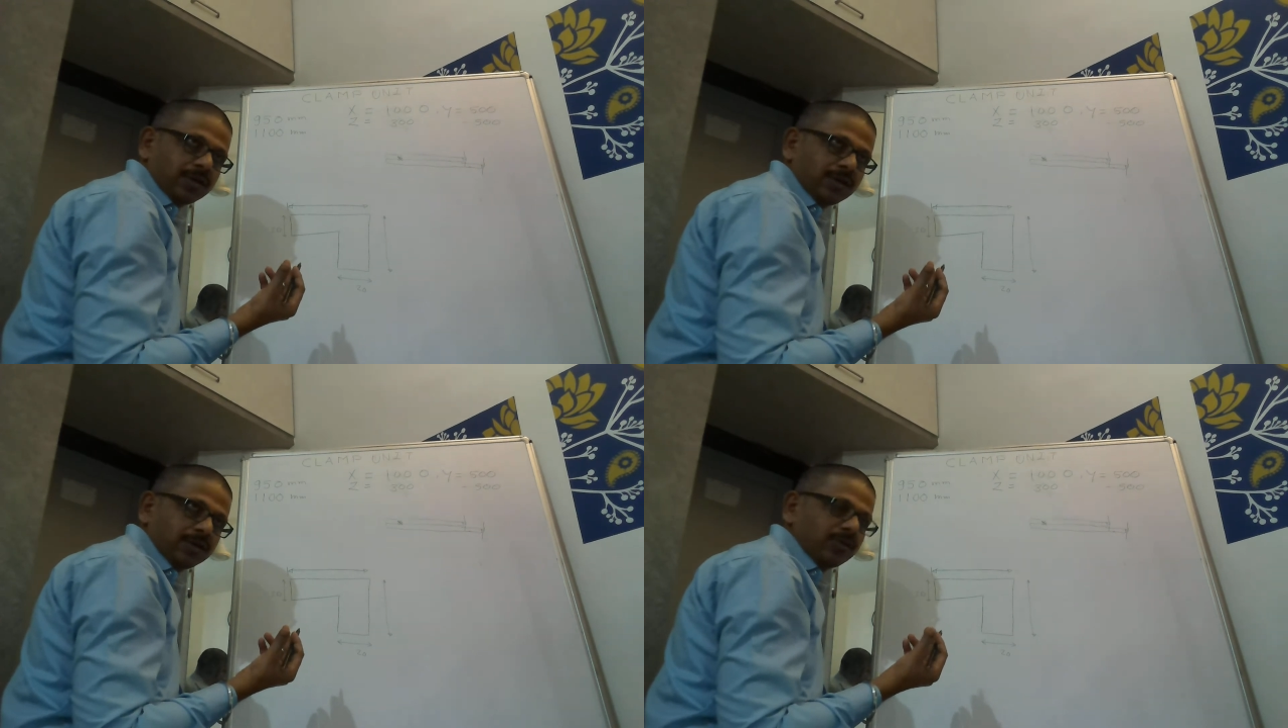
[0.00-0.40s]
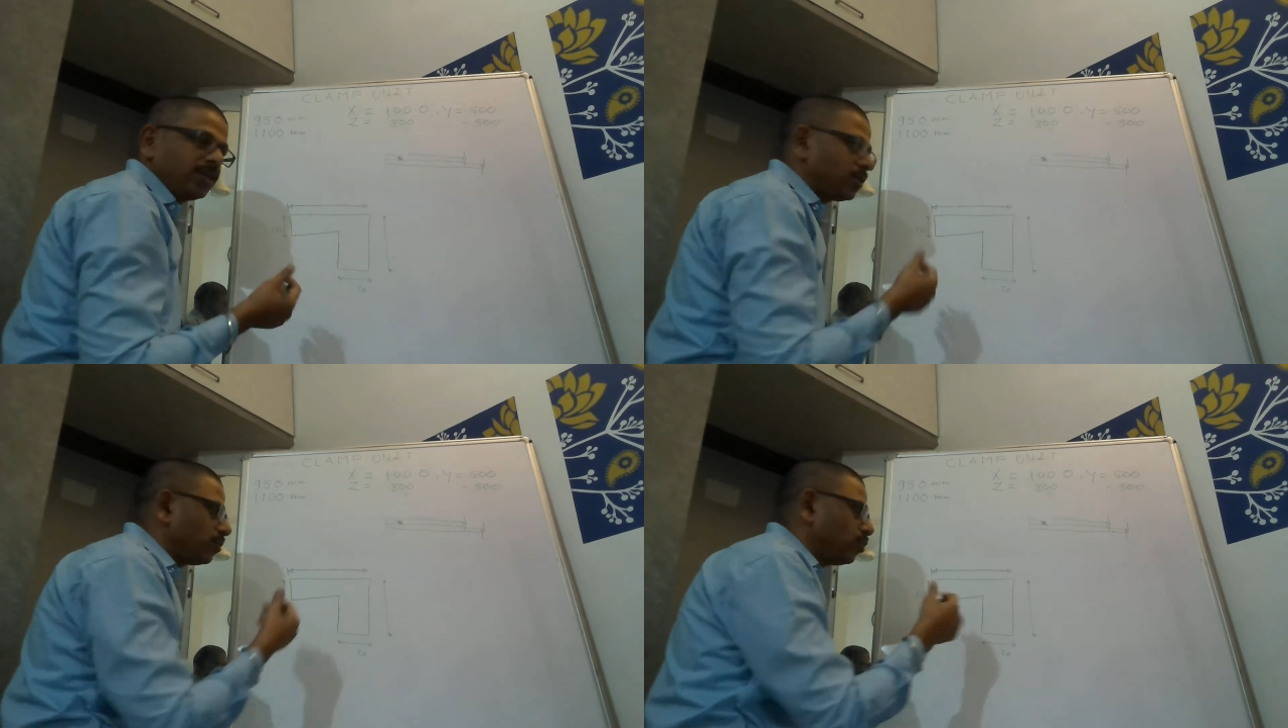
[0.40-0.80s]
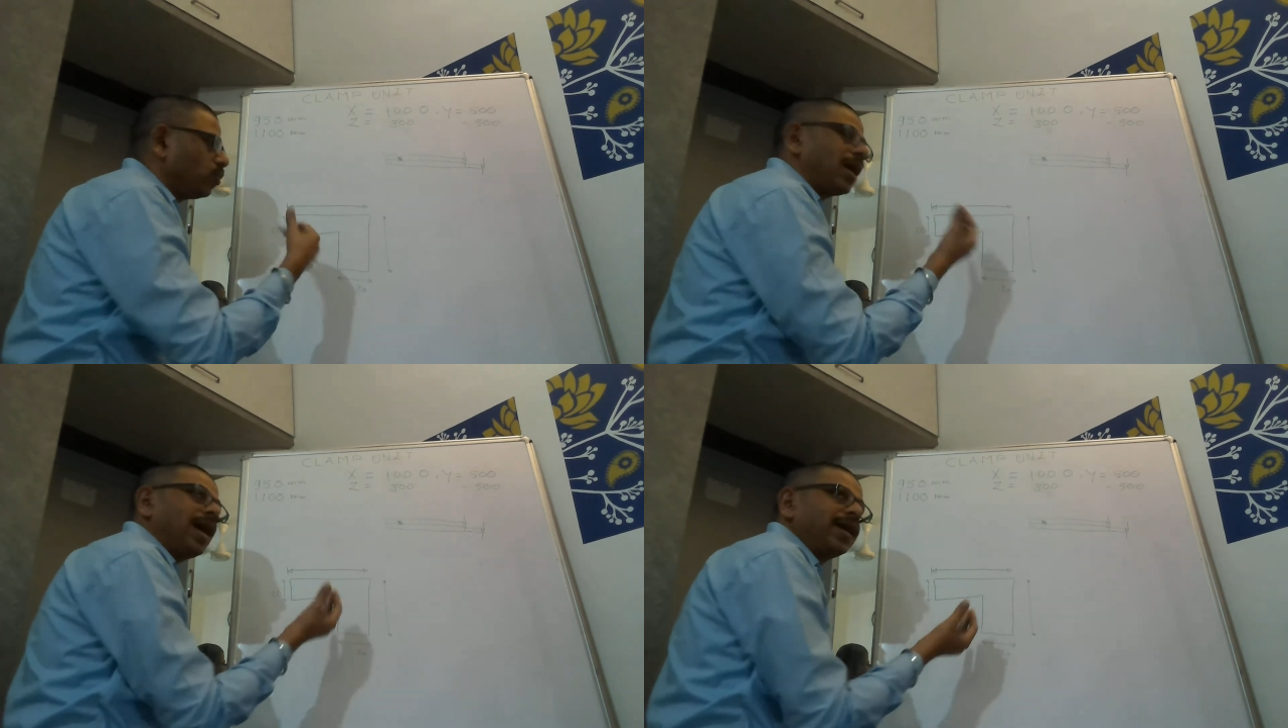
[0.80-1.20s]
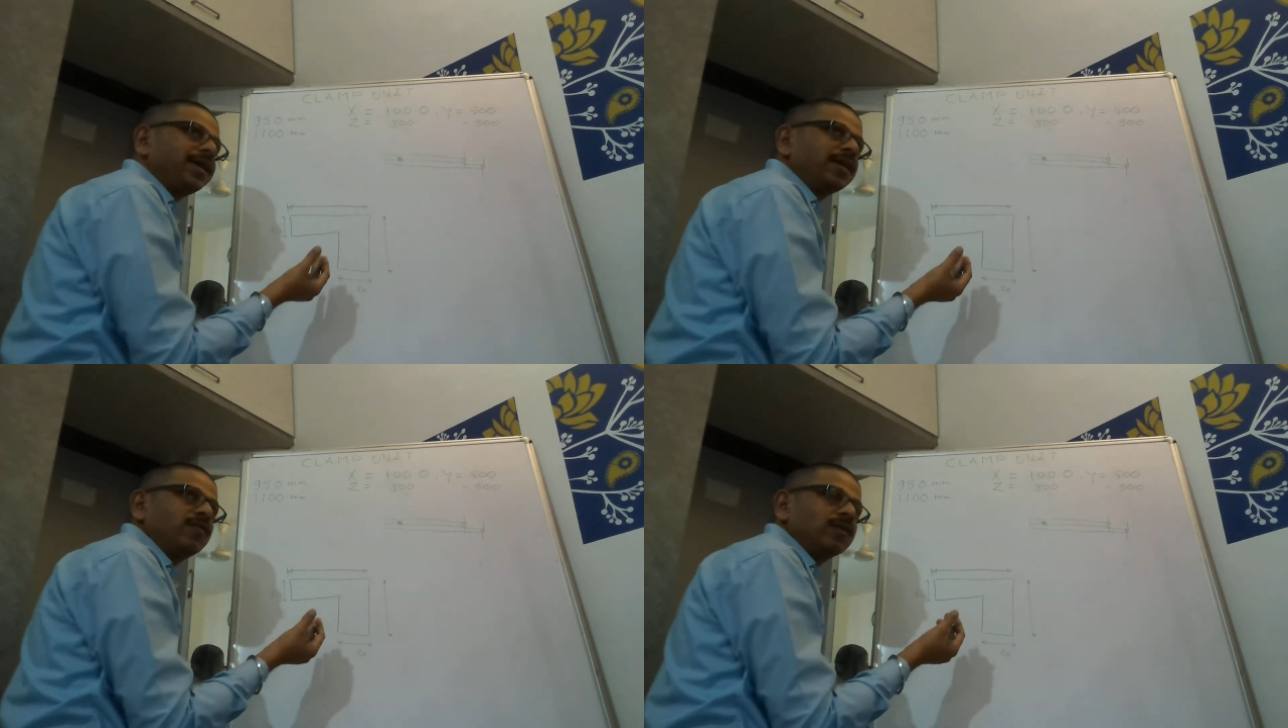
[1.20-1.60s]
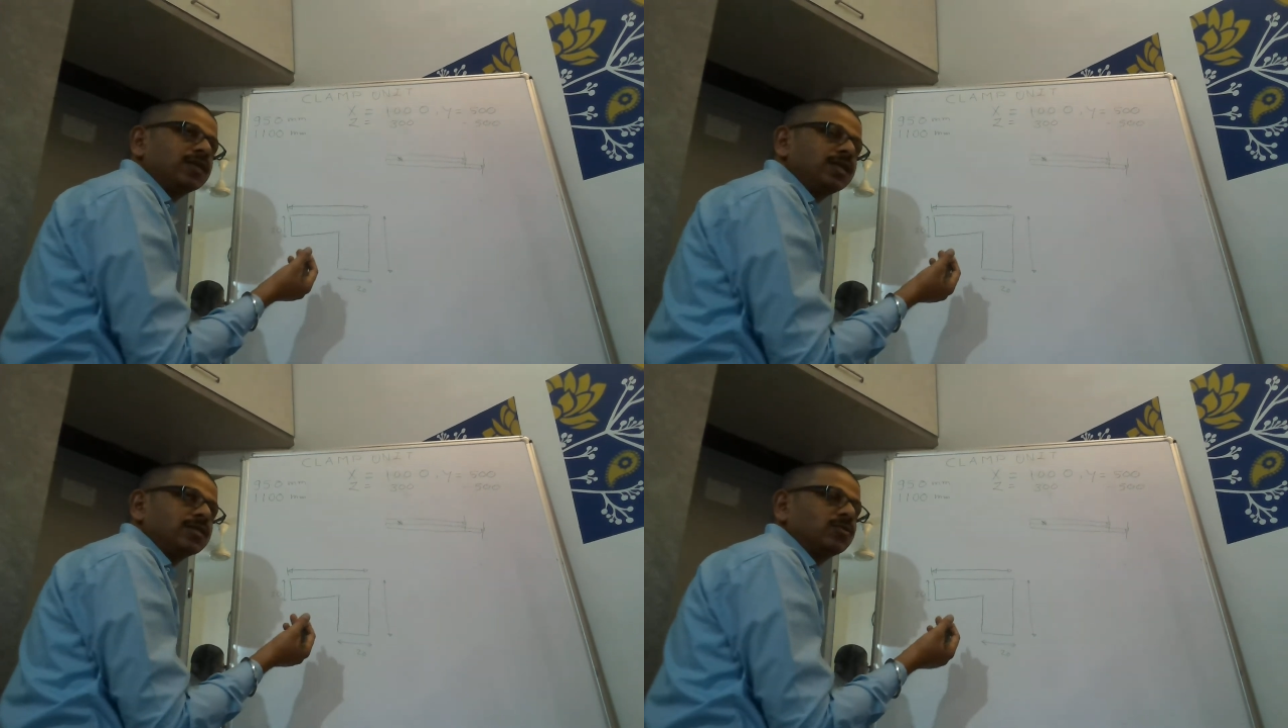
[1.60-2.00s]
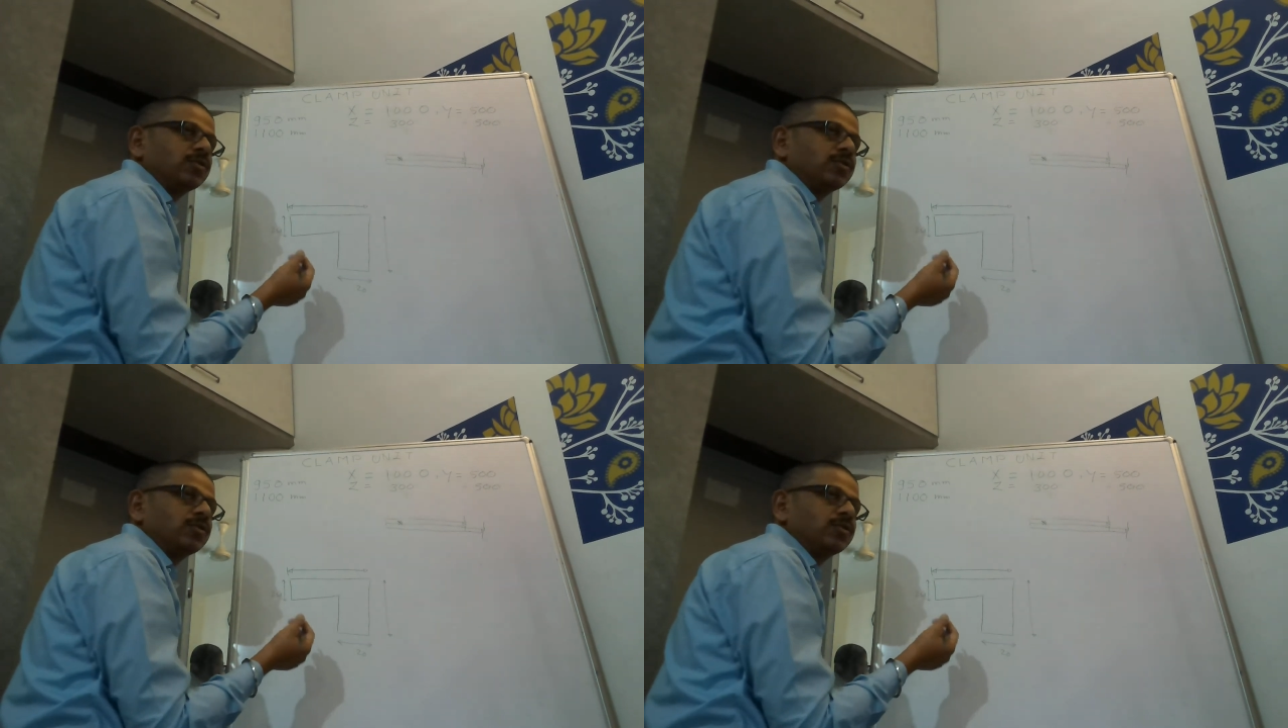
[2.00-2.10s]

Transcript: You need to do the hardening over this, so you